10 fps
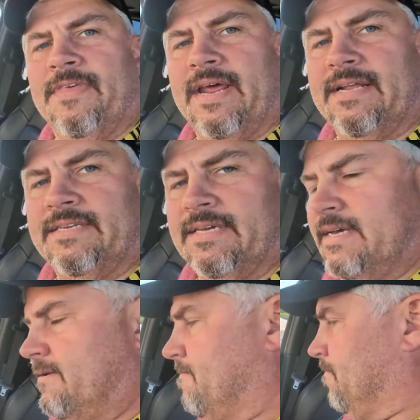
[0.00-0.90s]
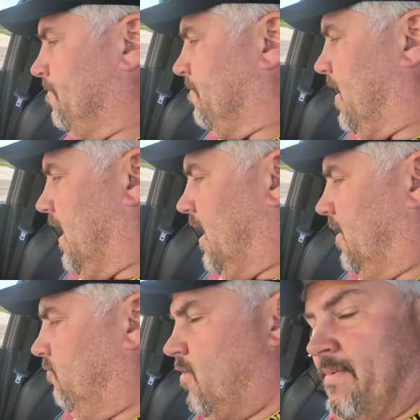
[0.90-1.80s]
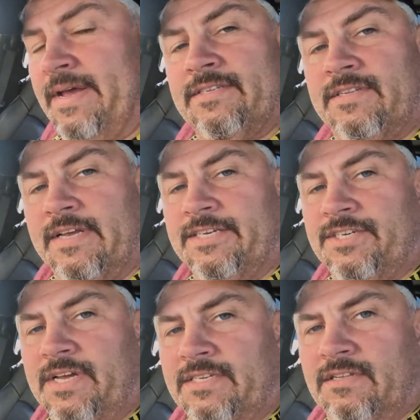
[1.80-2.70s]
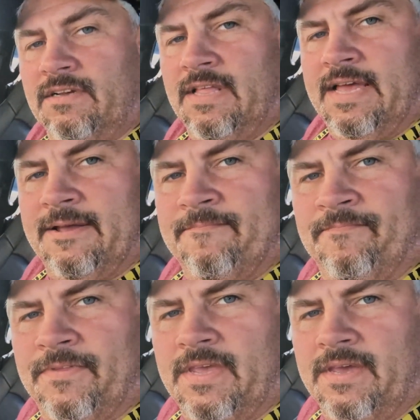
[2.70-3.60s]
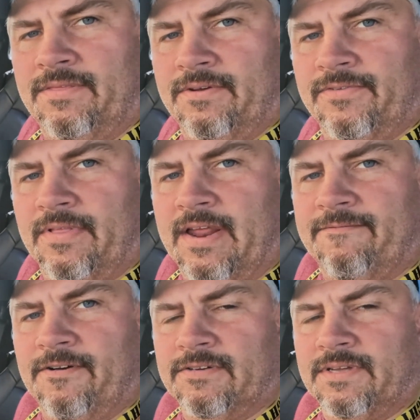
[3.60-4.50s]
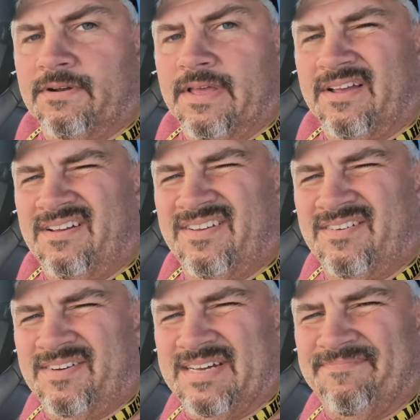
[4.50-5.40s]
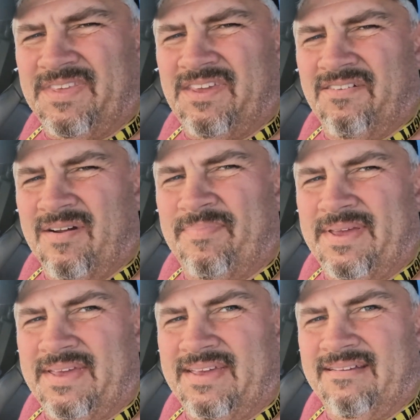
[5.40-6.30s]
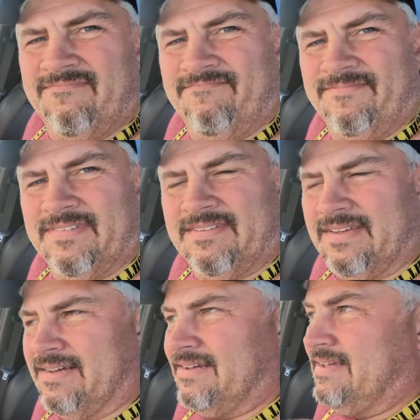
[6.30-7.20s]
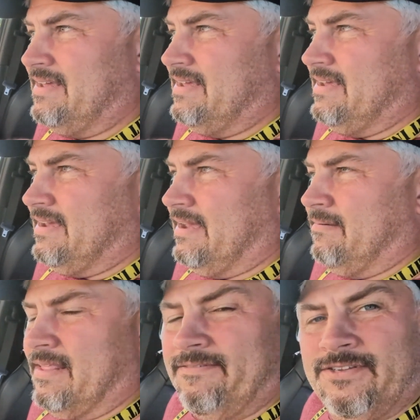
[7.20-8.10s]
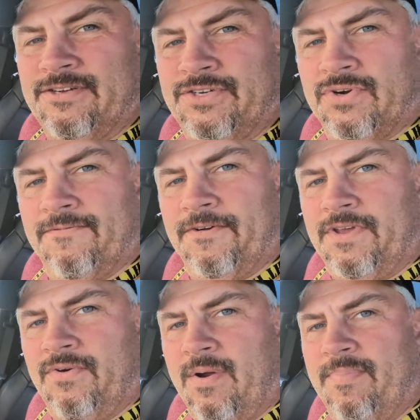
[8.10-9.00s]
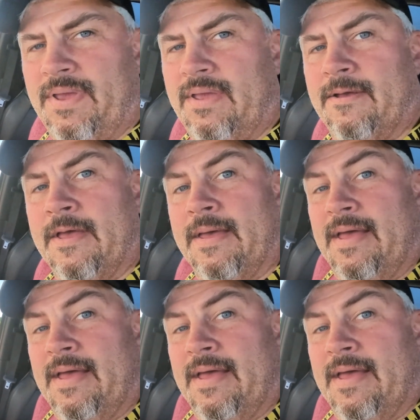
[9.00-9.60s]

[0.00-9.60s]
that I did on what my installation does look like. And there's a lot of folks that are like, oh, you know what, QRP, it's life's too short for QRP.